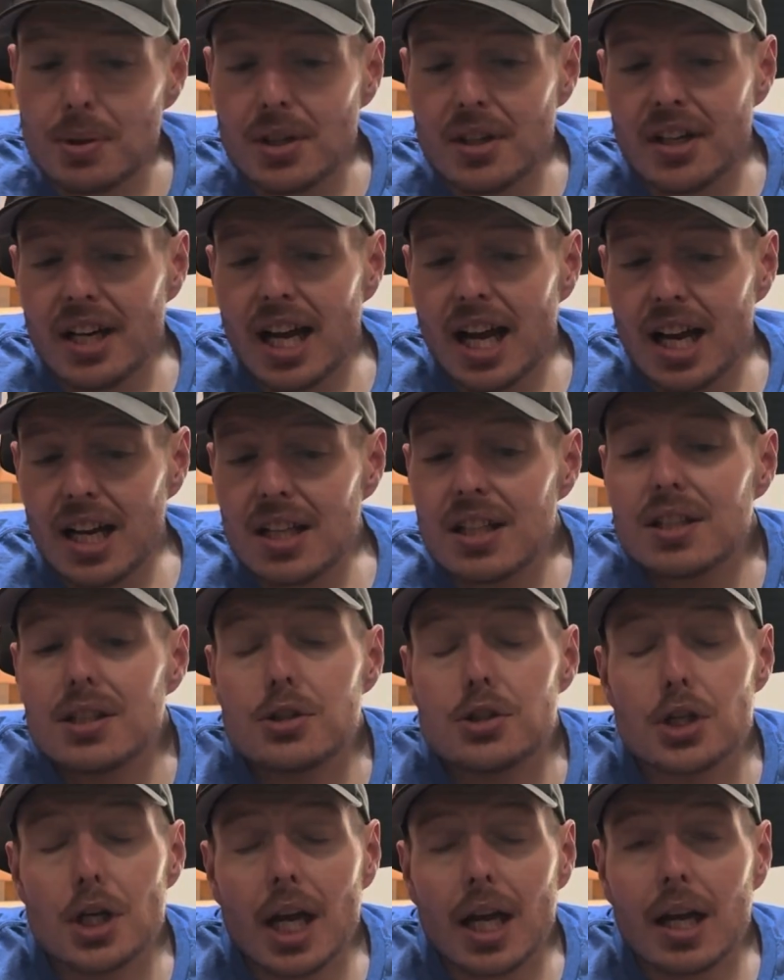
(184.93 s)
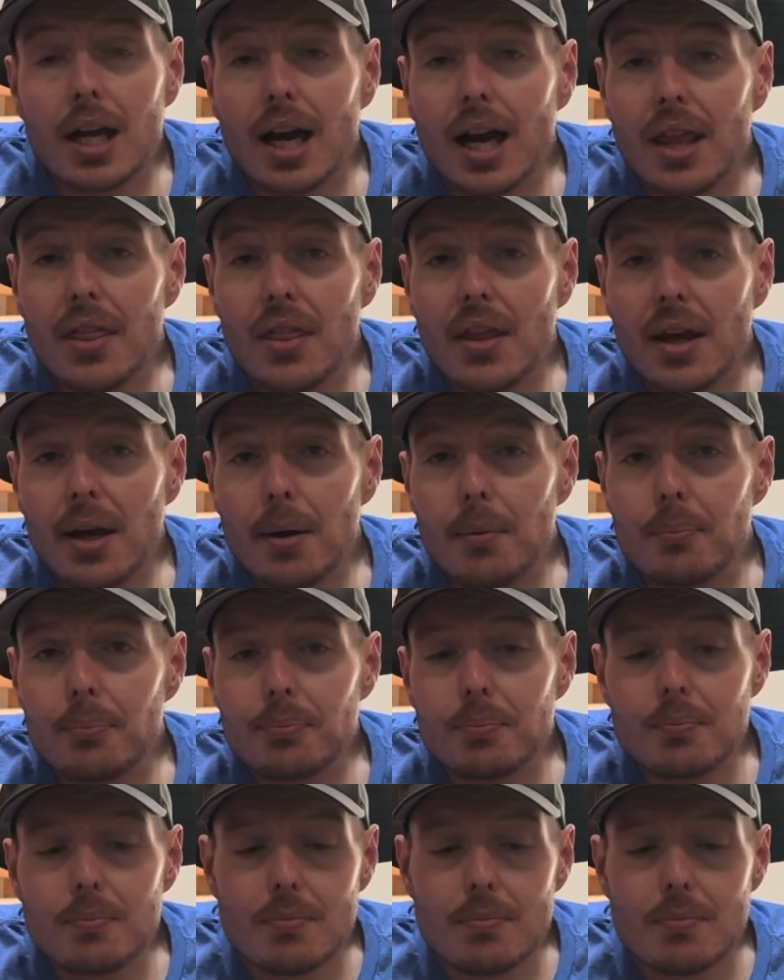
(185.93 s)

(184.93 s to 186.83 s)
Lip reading: periodically check on them.